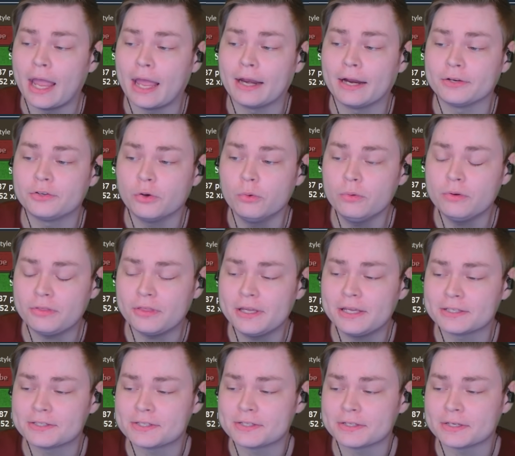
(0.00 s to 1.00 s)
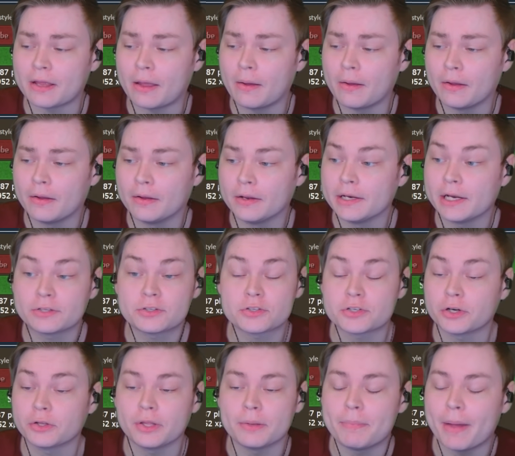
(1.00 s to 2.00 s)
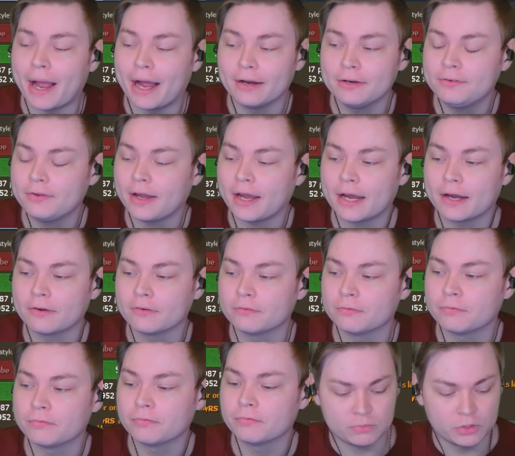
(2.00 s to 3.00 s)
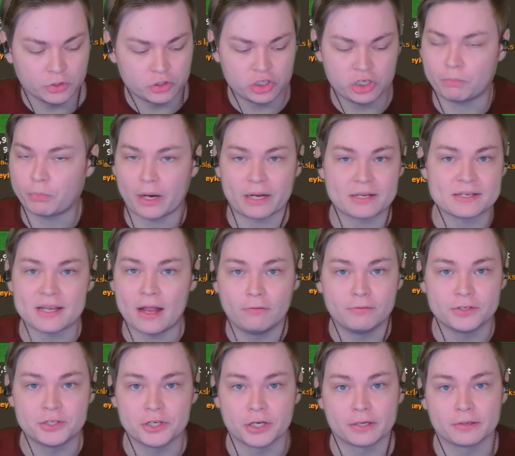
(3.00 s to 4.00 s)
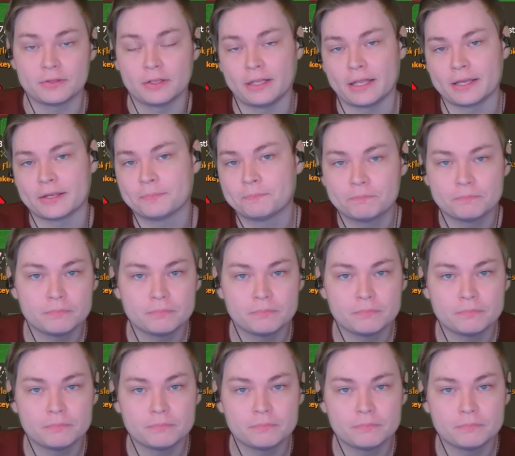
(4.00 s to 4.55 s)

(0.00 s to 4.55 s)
And I don't think it's necessarily bad to have the shipwreck salvaging, the like